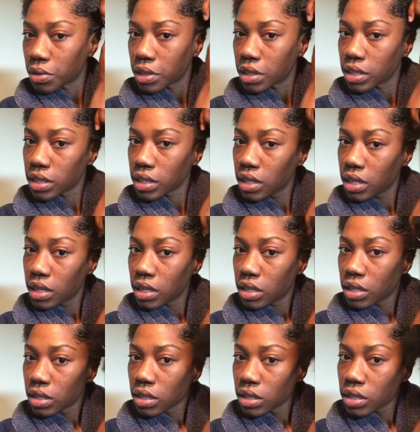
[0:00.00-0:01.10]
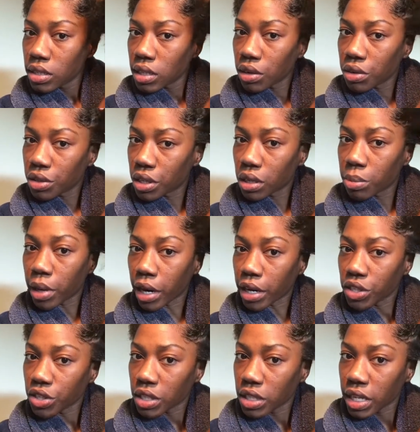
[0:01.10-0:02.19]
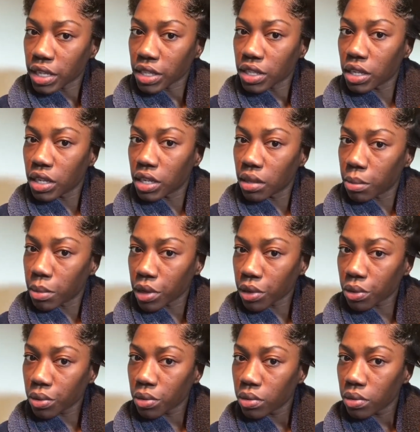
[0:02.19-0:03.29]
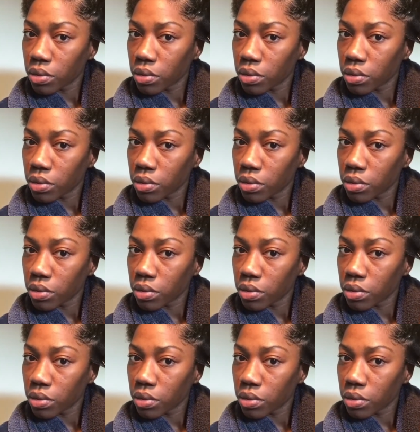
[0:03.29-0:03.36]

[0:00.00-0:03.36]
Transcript: twists. So you're going to part your section in the middle.